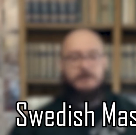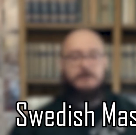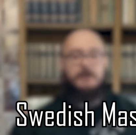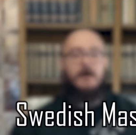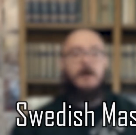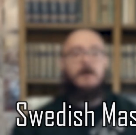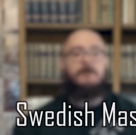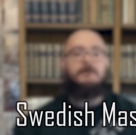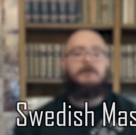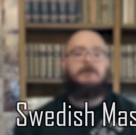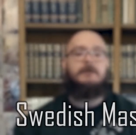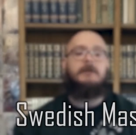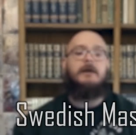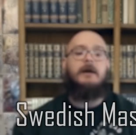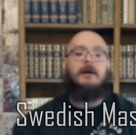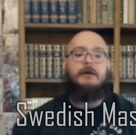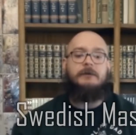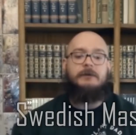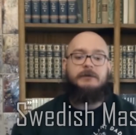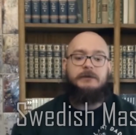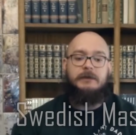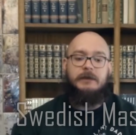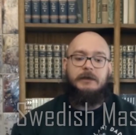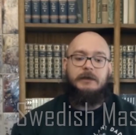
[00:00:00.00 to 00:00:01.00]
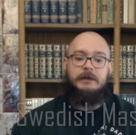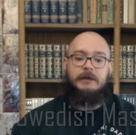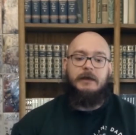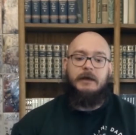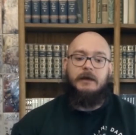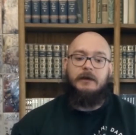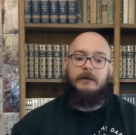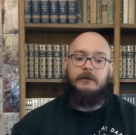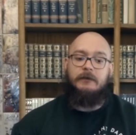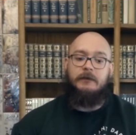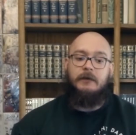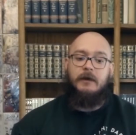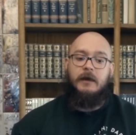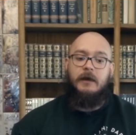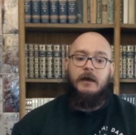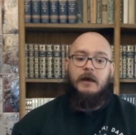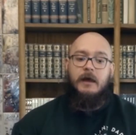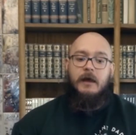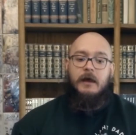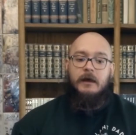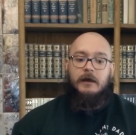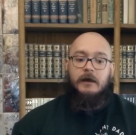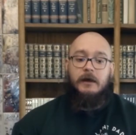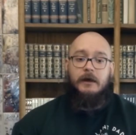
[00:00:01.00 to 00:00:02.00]
is oftentimes seen as
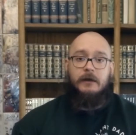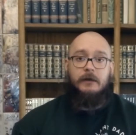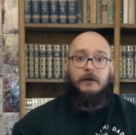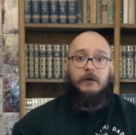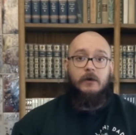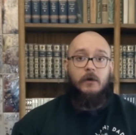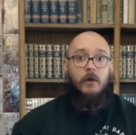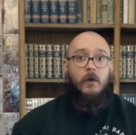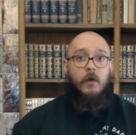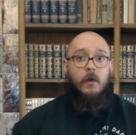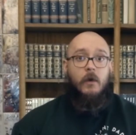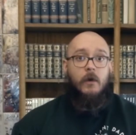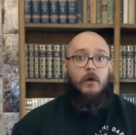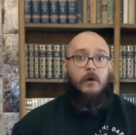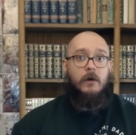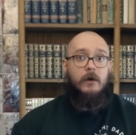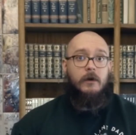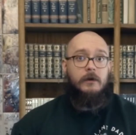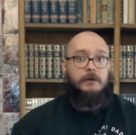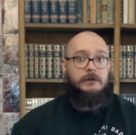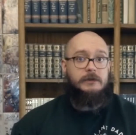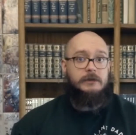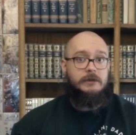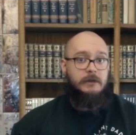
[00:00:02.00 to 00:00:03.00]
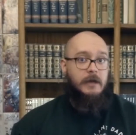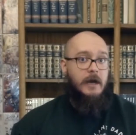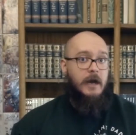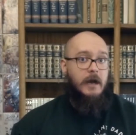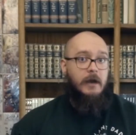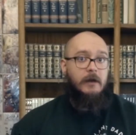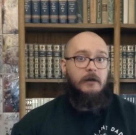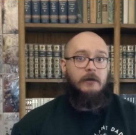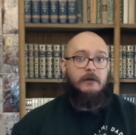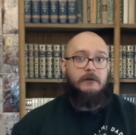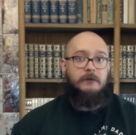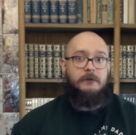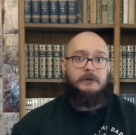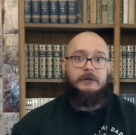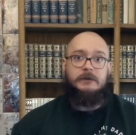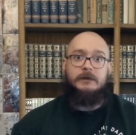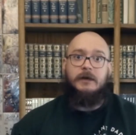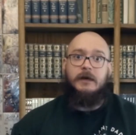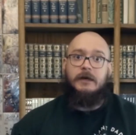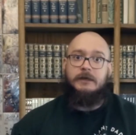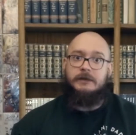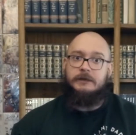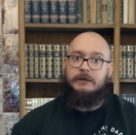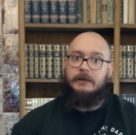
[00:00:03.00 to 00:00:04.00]
kind of the core style of
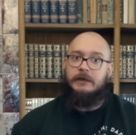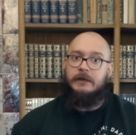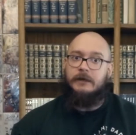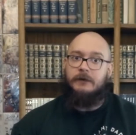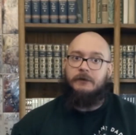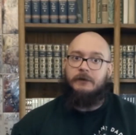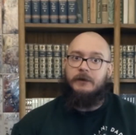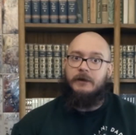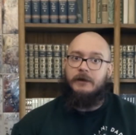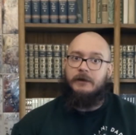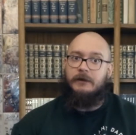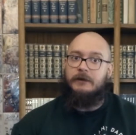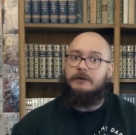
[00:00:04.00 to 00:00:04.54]
massage therapy.